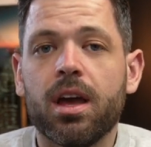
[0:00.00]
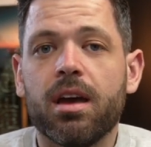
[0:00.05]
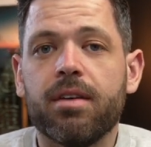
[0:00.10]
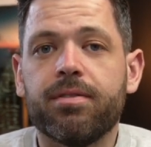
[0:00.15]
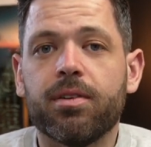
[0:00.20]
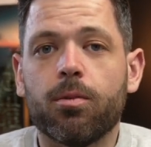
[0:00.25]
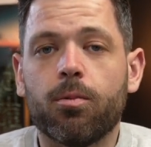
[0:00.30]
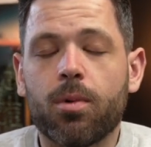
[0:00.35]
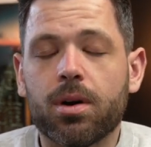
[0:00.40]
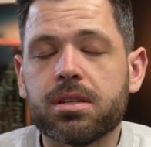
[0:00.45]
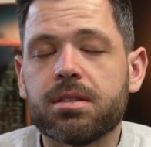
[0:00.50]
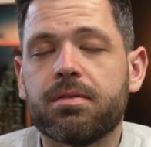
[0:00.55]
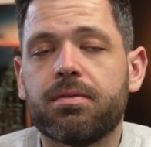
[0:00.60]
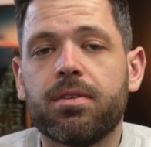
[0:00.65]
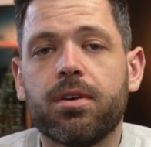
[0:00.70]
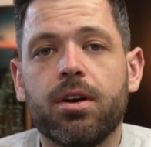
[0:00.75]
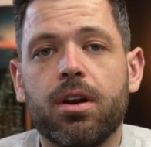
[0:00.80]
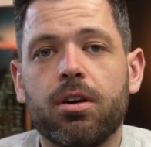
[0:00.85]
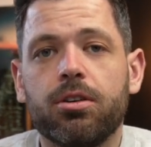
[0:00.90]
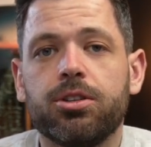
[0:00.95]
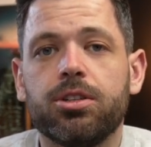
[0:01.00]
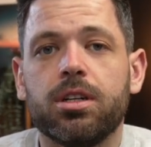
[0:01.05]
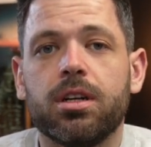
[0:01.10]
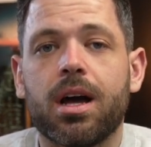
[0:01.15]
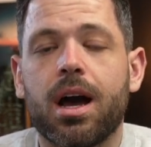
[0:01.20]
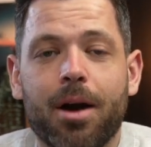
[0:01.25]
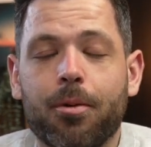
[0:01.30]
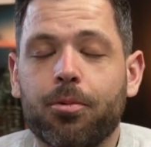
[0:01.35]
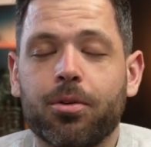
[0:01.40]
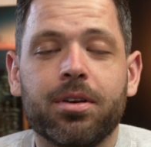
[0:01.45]
If it wasn't for Notion,
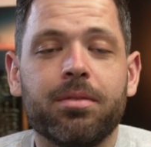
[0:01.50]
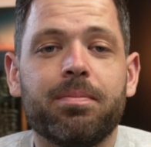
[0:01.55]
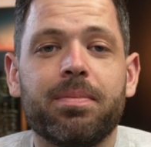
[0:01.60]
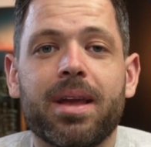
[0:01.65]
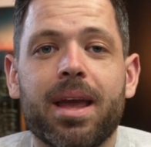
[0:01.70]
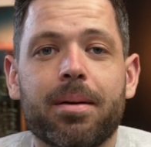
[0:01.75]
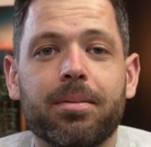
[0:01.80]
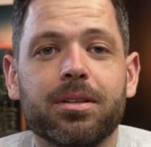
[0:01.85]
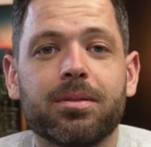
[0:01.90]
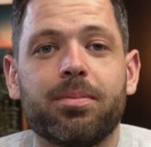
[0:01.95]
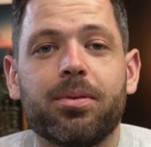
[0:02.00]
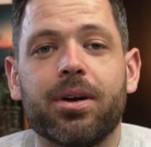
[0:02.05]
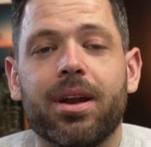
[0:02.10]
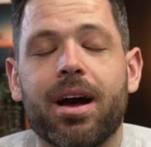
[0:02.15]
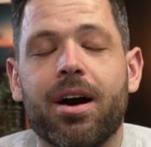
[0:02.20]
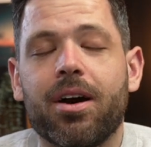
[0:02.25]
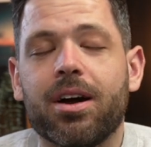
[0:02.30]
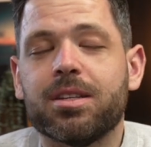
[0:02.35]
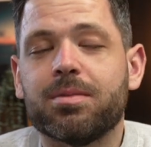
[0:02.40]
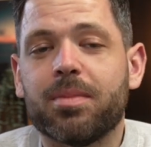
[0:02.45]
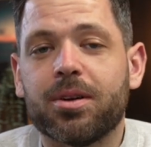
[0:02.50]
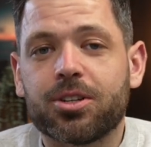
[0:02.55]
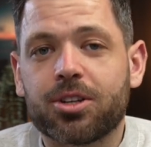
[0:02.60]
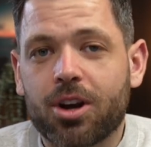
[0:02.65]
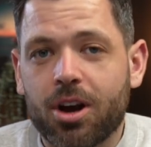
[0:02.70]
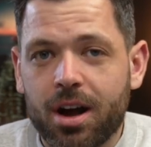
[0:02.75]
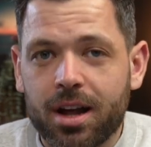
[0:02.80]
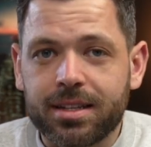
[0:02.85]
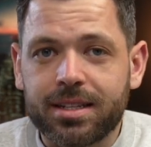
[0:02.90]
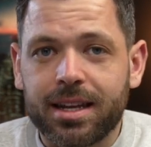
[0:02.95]
I wouldn't be able to put out as much
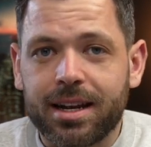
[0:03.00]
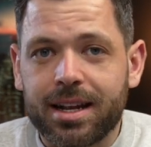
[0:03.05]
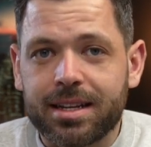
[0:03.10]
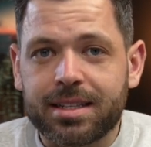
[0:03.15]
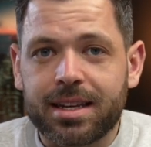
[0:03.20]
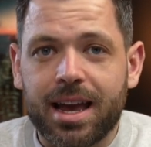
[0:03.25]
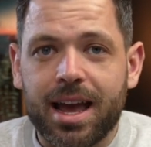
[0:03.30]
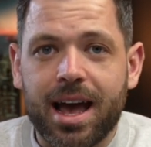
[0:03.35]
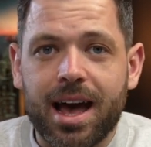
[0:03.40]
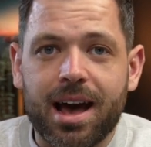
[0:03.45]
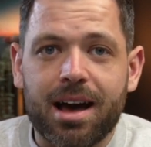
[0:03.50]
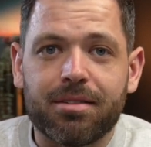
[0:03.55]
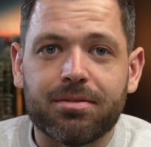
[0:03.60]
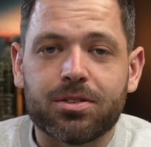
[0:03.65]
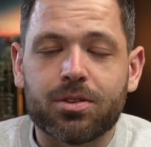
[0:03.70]
content as I have.